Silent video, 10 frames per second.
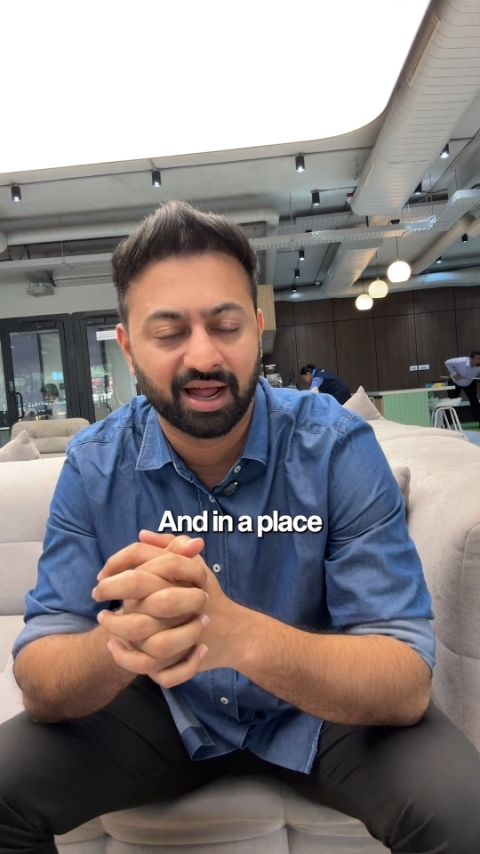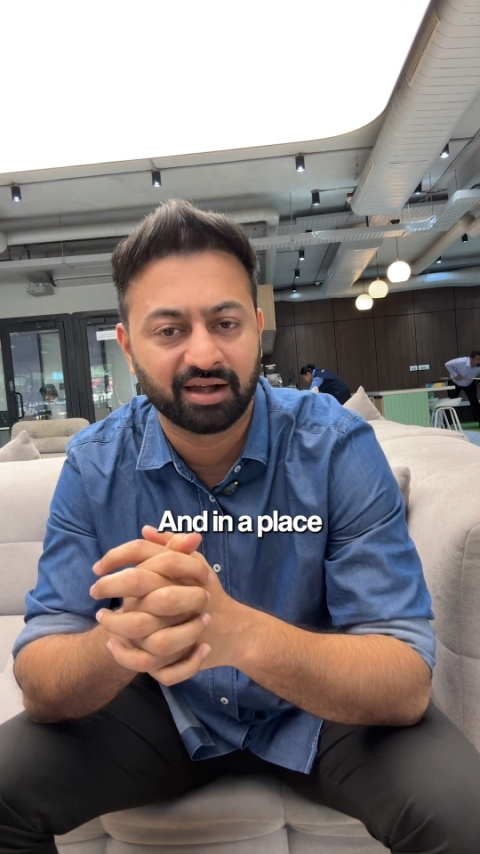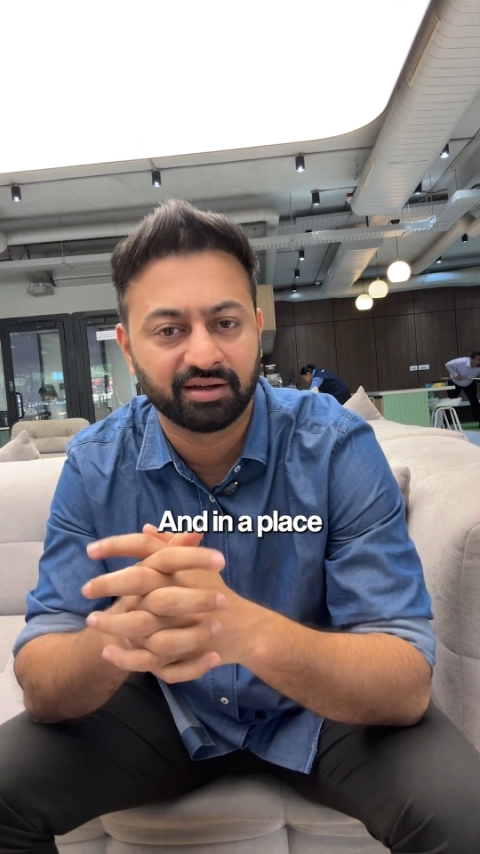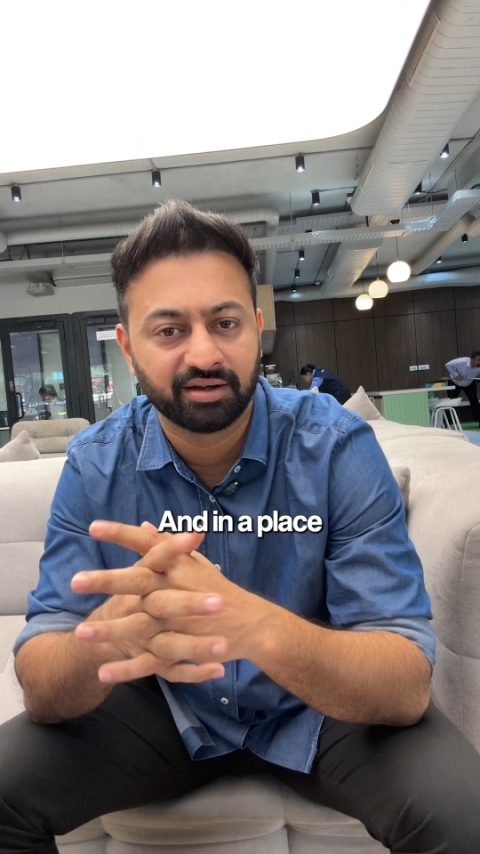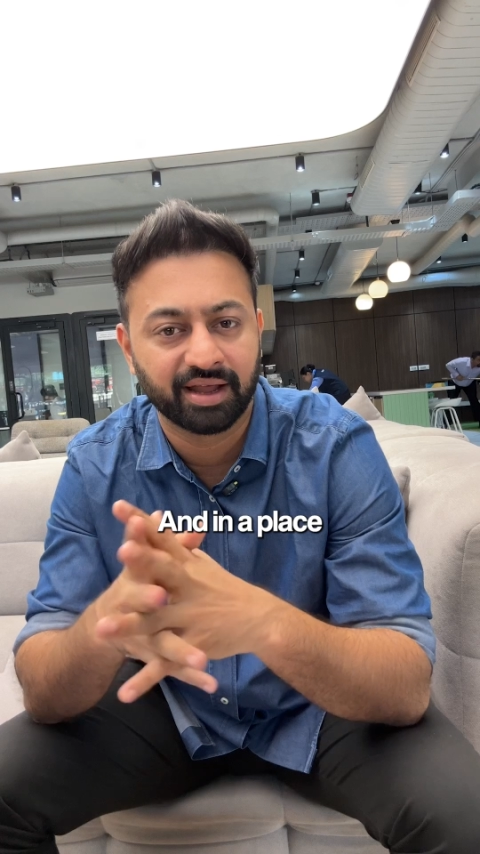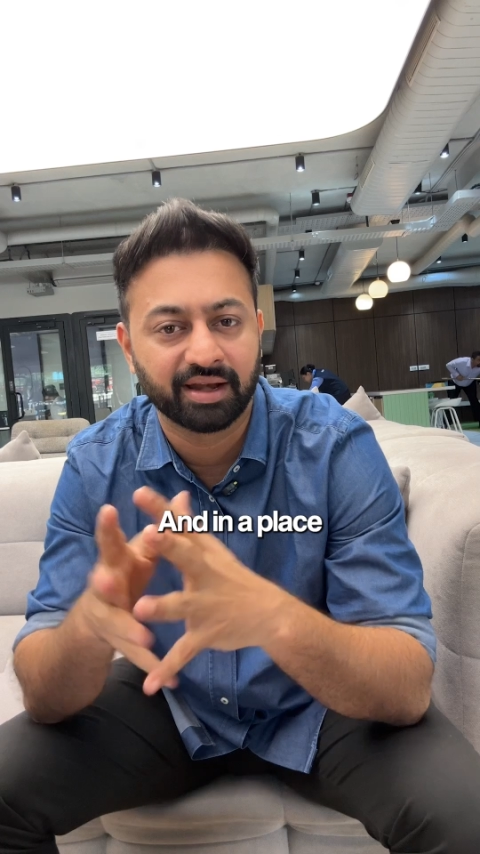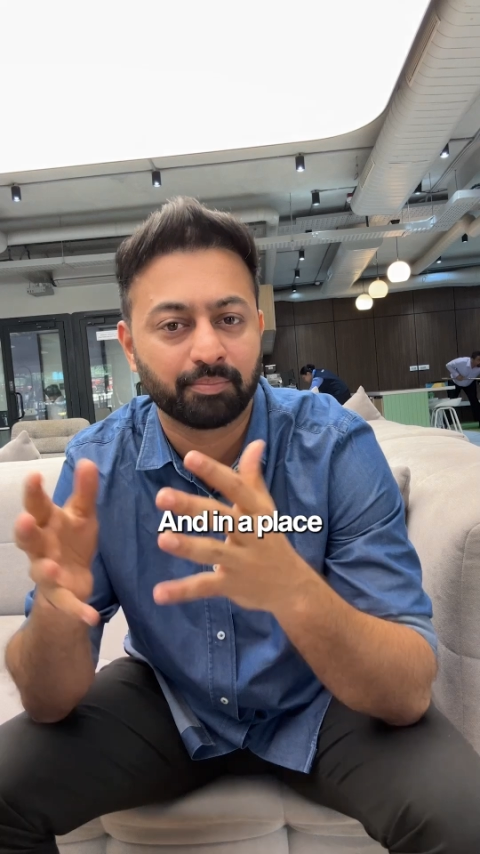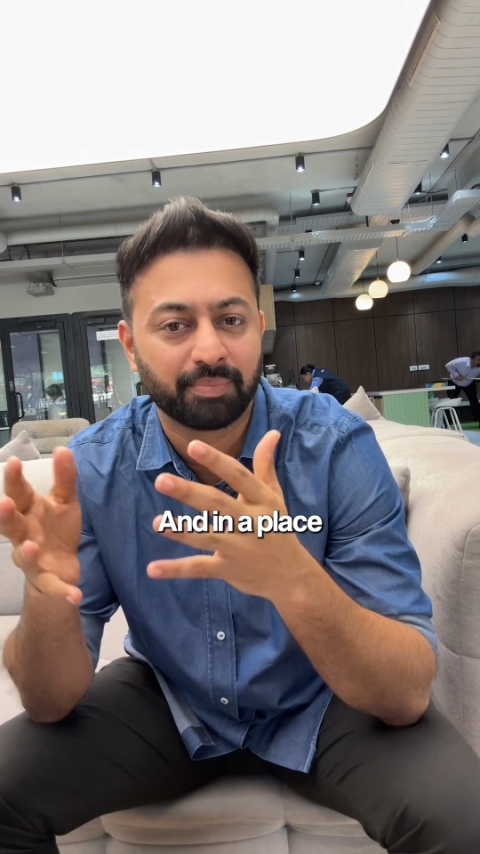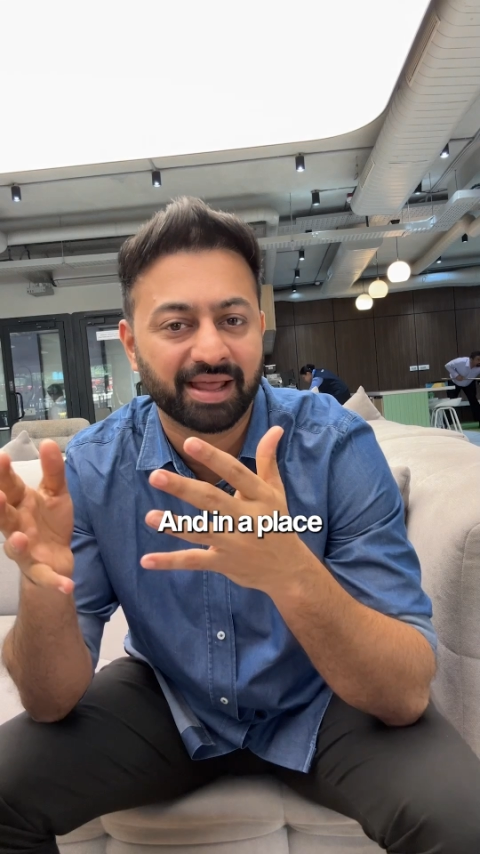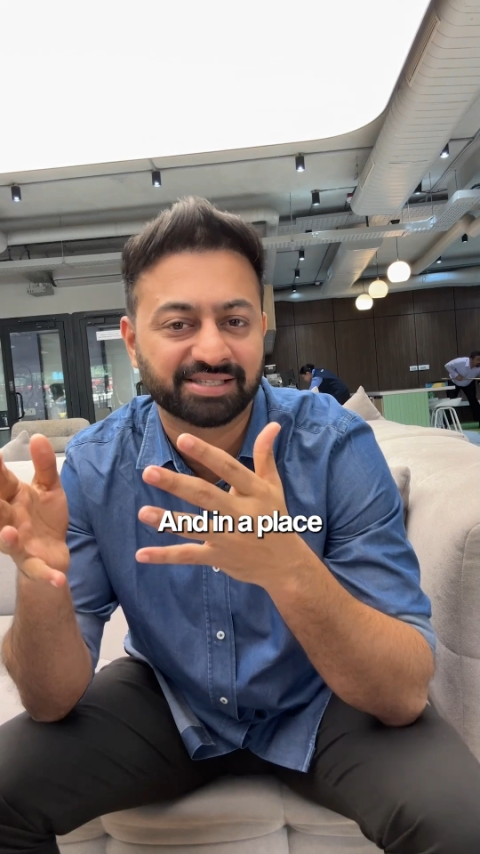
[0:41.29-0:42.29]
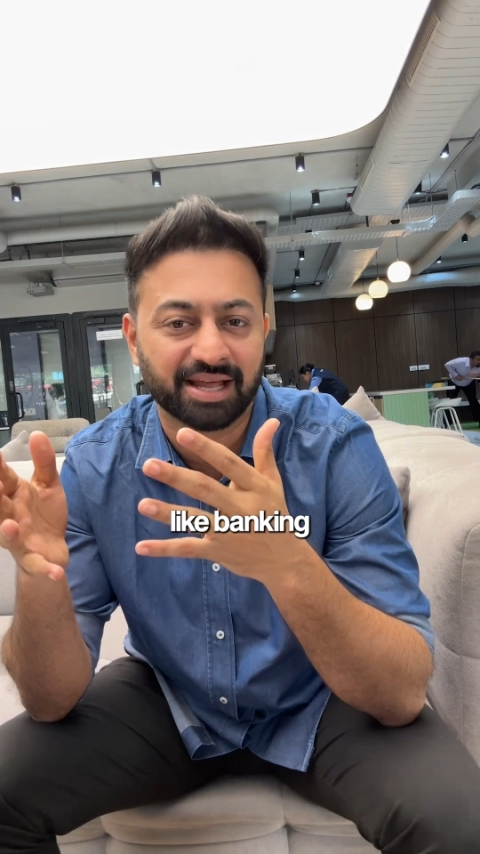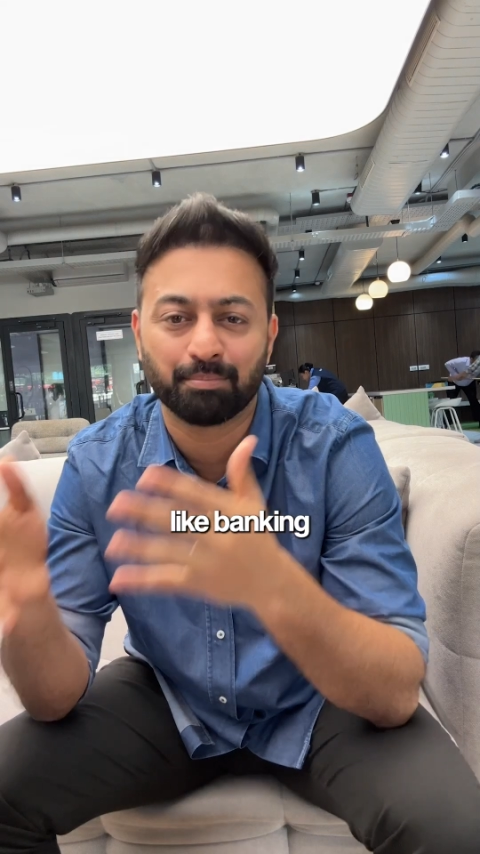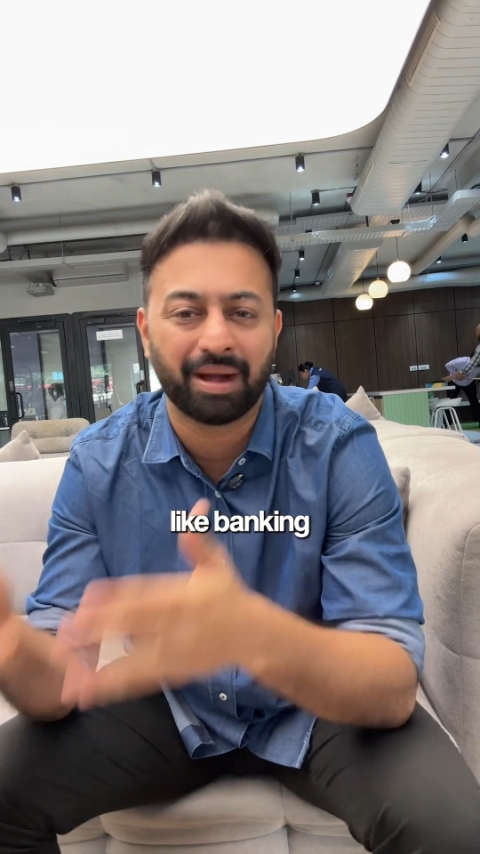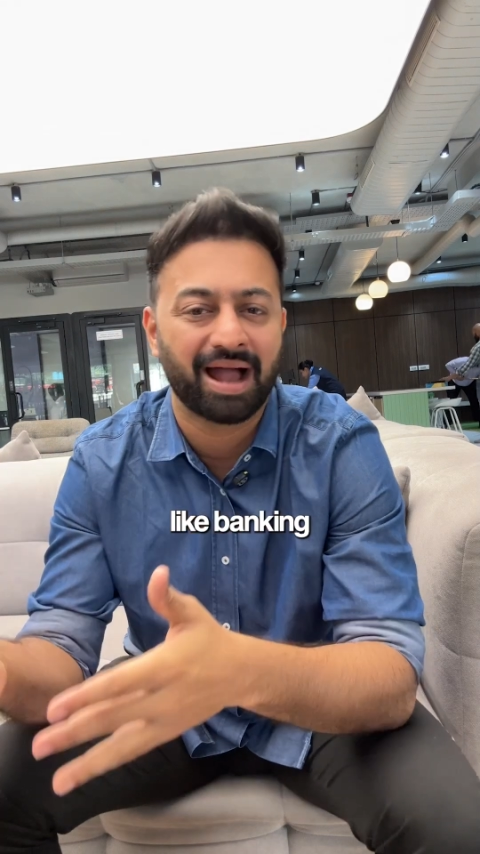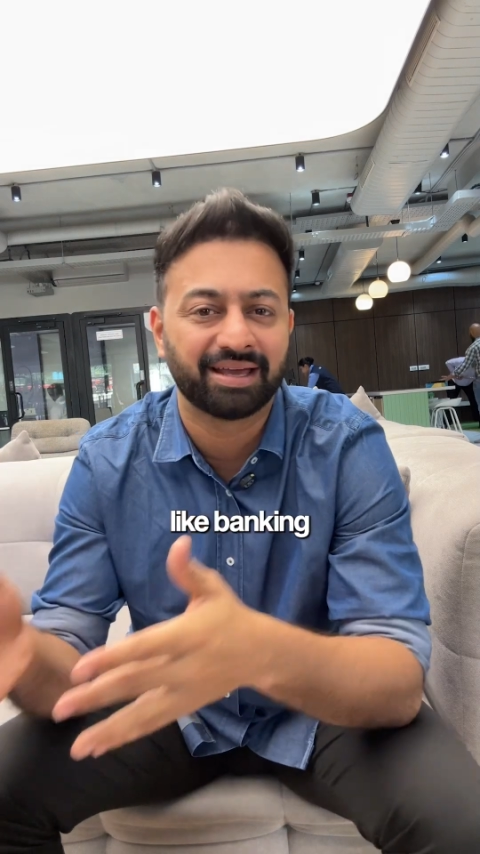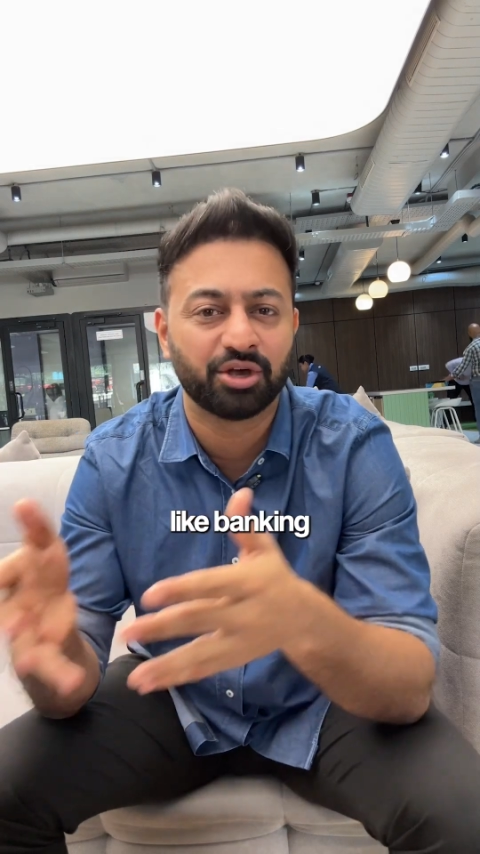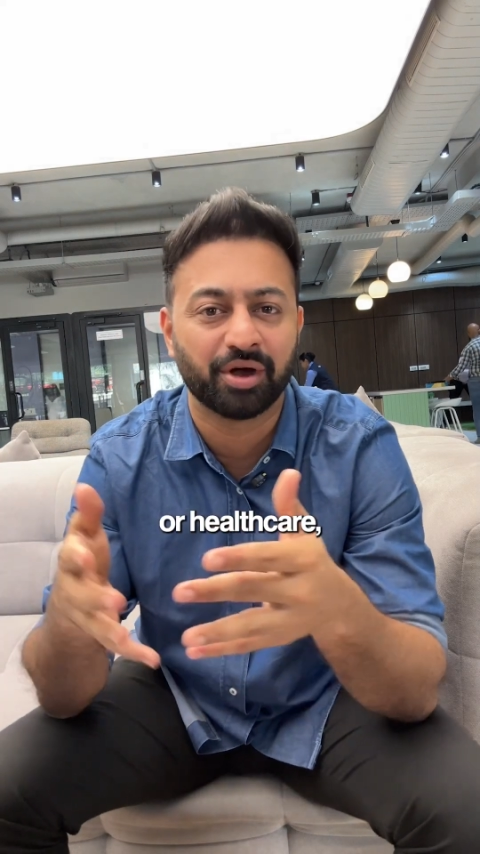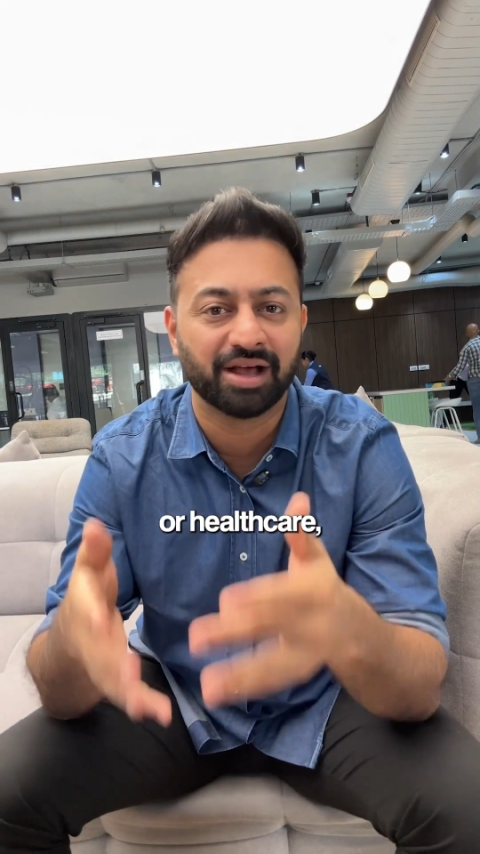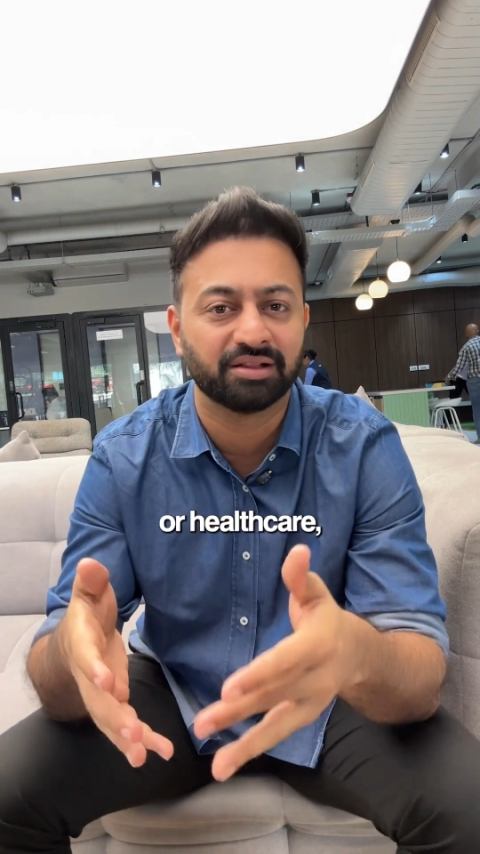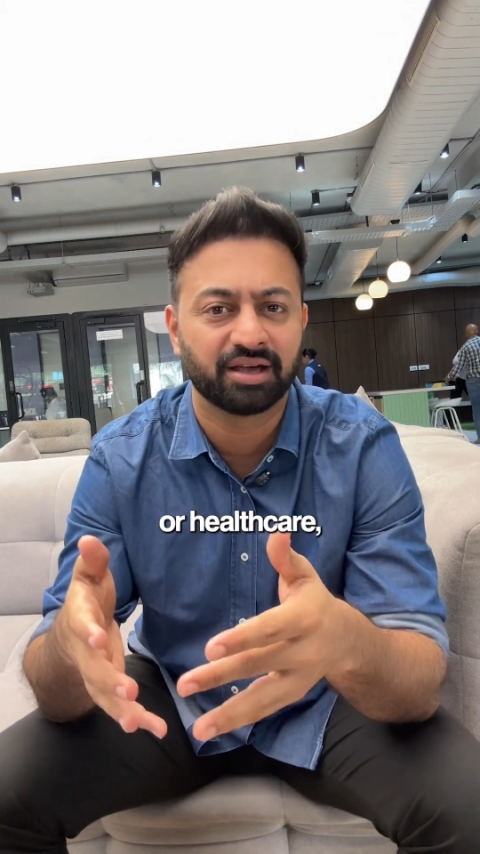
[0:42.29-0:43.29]
And in a place like banking
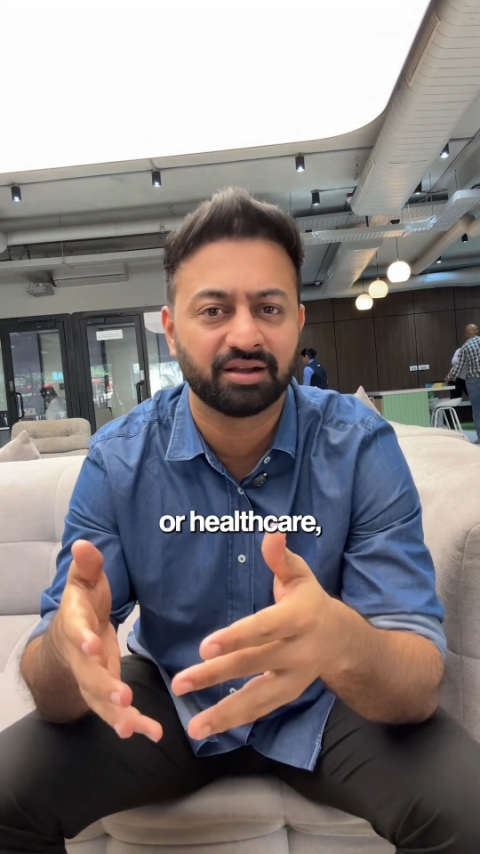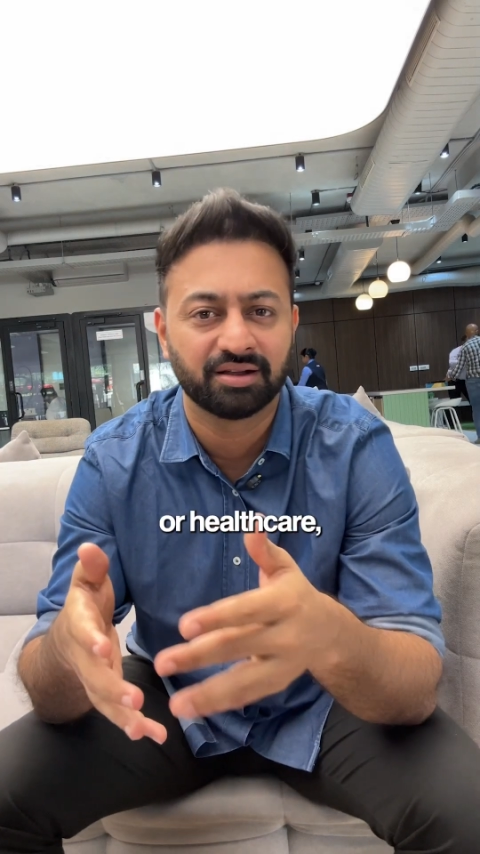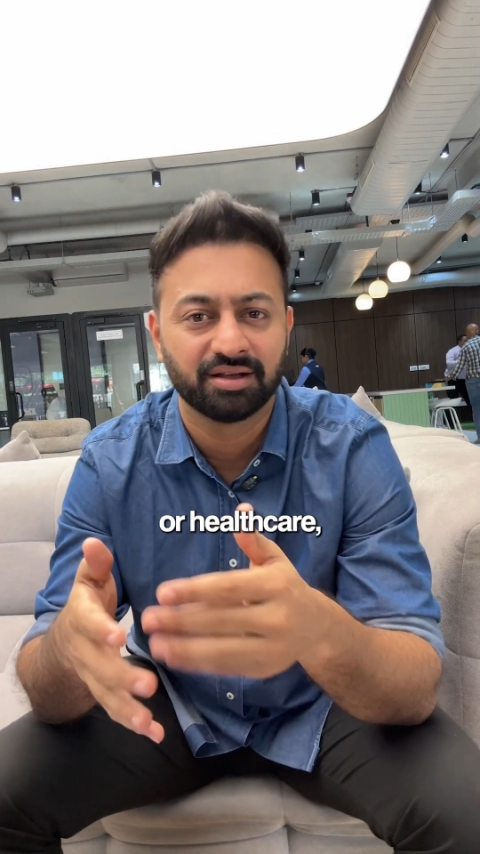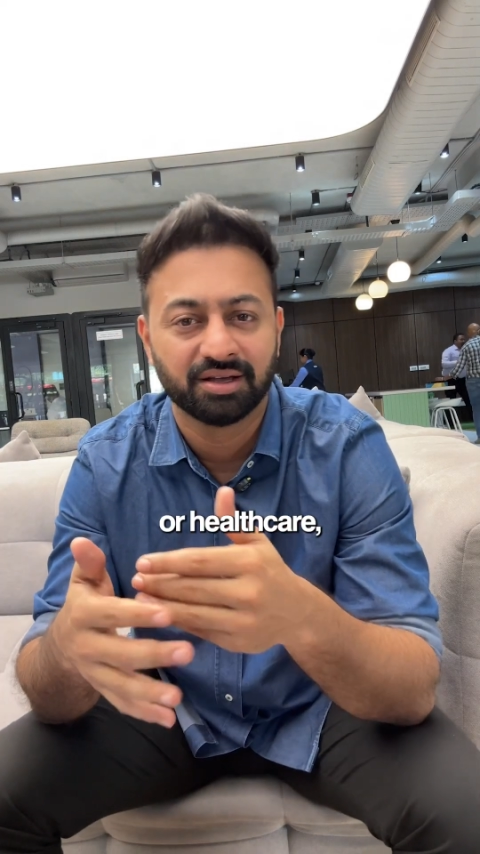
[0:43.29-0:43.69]
or healthcare,